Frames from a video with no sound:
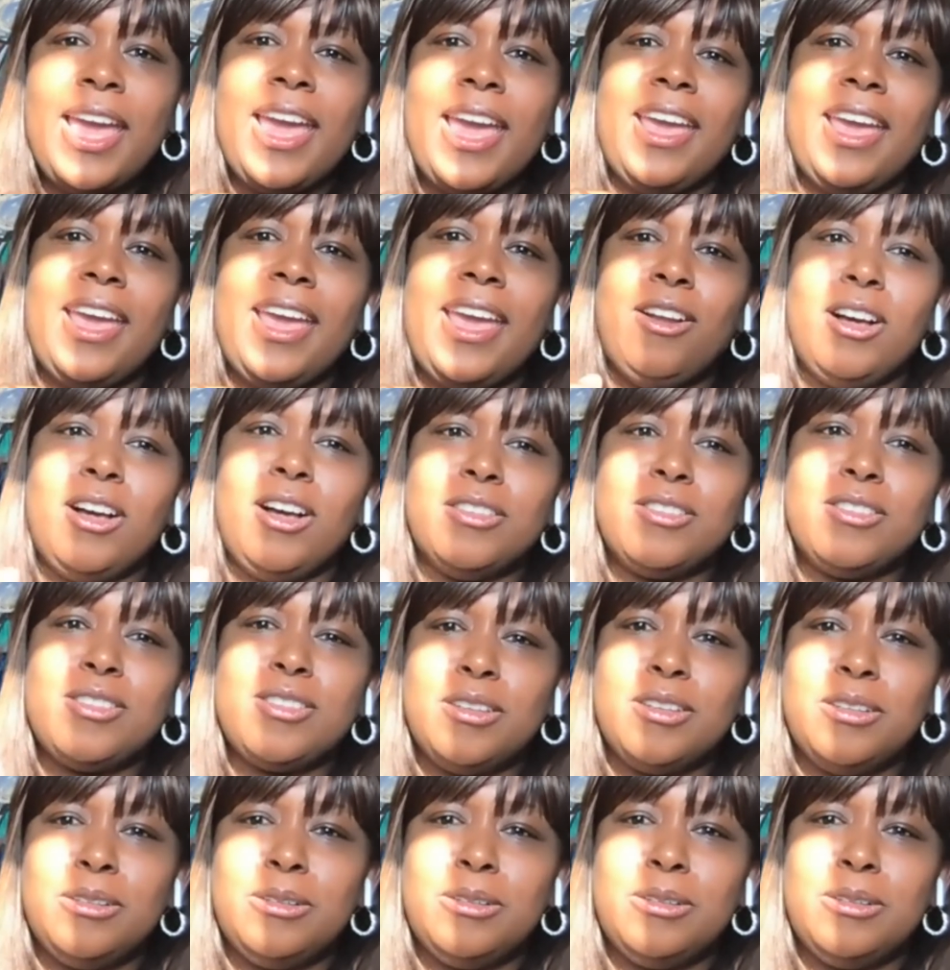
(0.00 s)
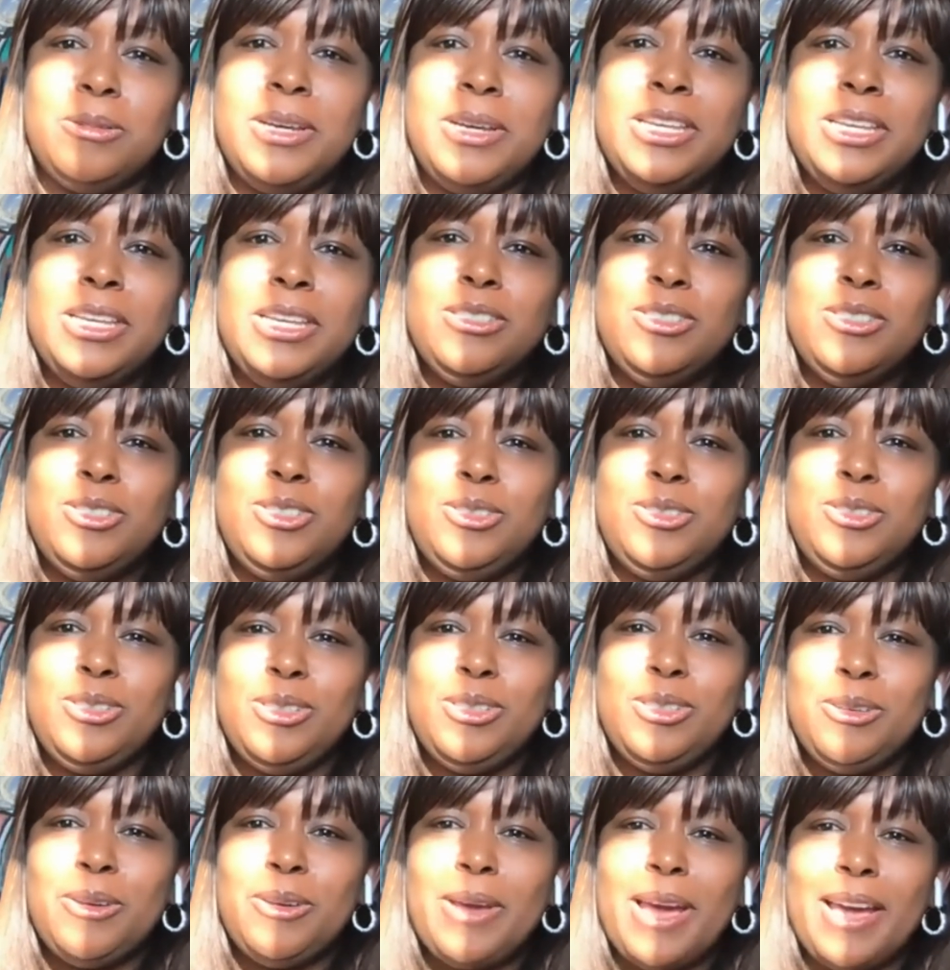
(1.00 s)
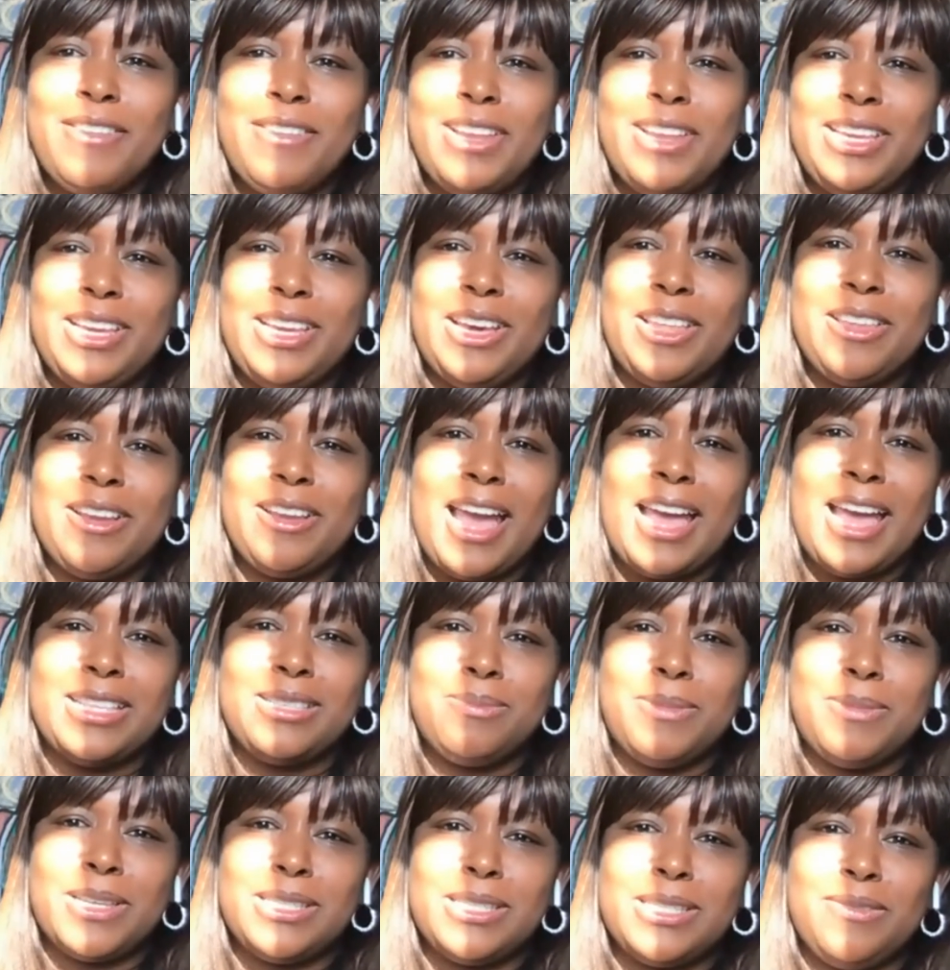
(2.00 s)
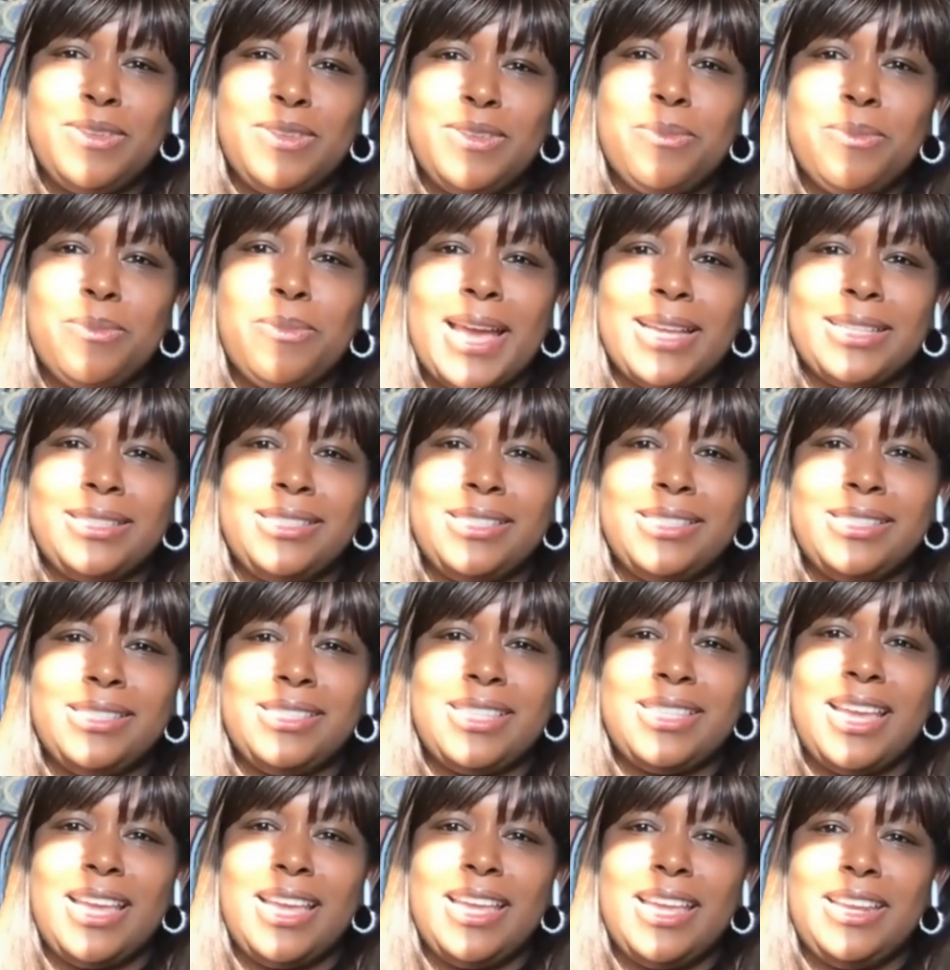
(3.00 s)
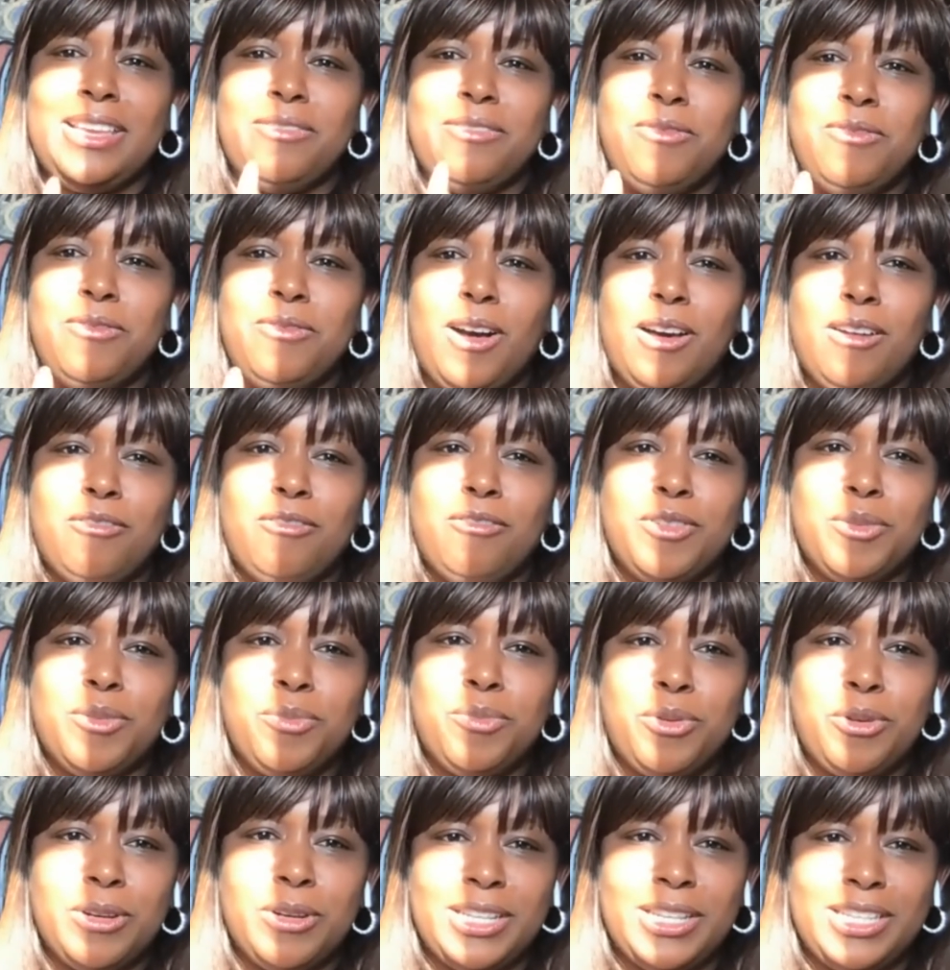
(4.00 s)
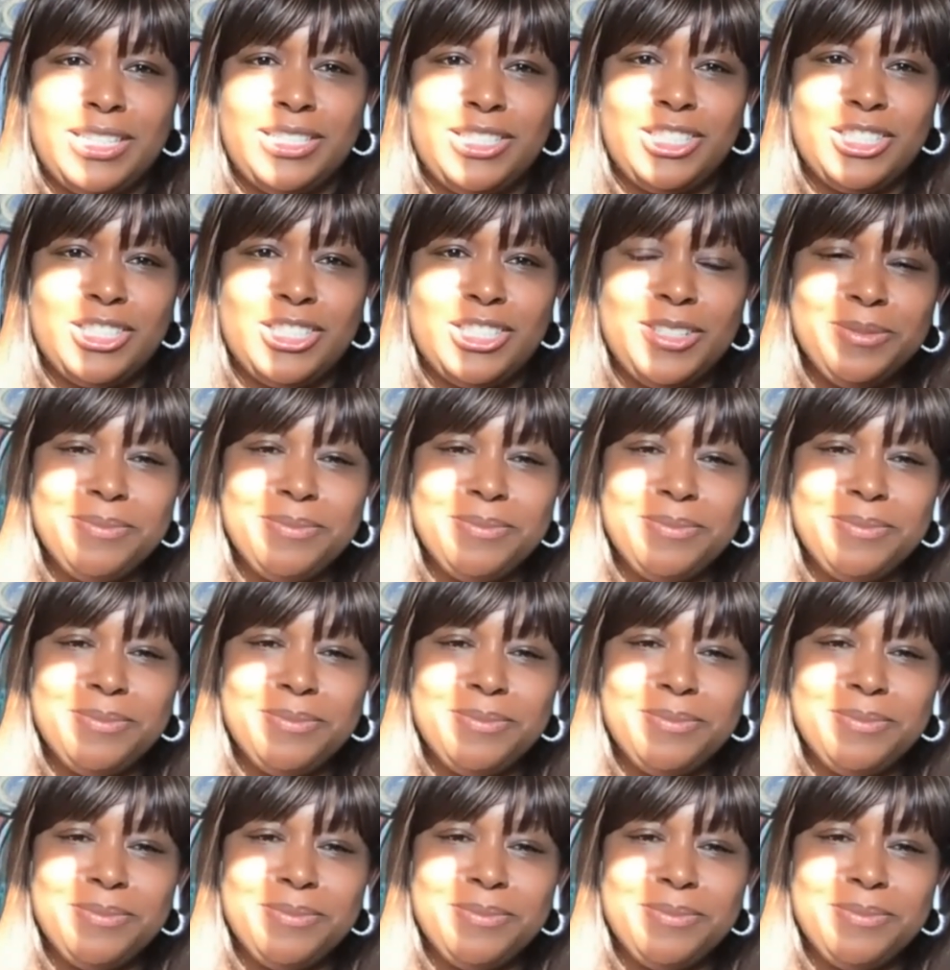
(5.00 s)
And also, do you have any other aspects of your practice that involve reportage?